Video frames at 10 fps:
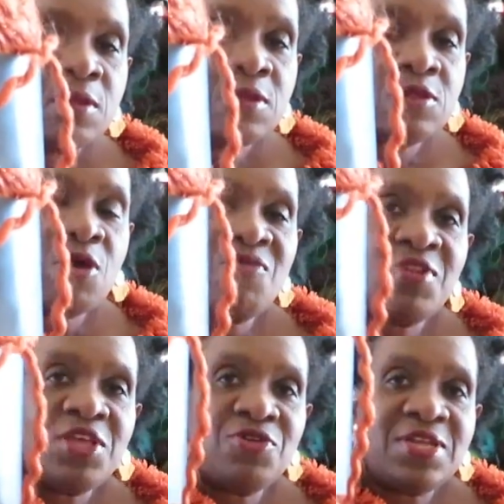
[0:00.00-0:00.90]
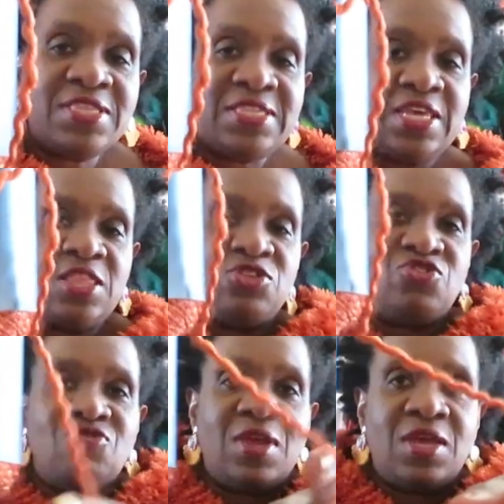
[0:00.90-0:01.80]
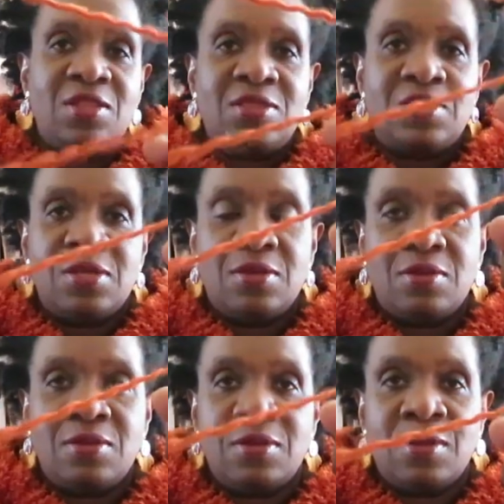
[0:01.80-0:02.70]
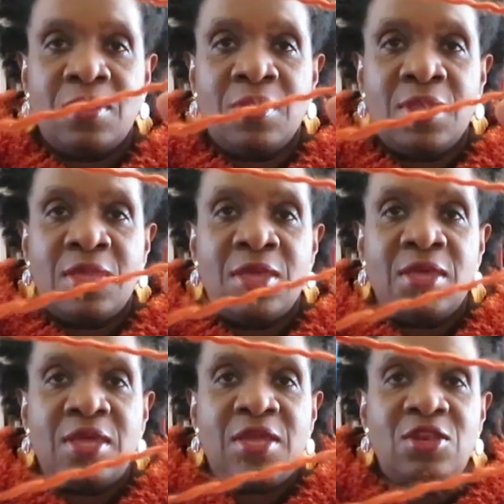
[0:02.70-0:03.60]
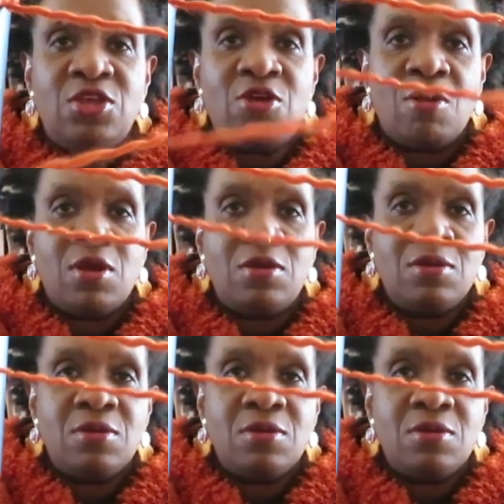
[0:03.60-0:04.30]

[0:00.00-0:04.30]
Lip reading: So hopefully you can see the strands in the yarn,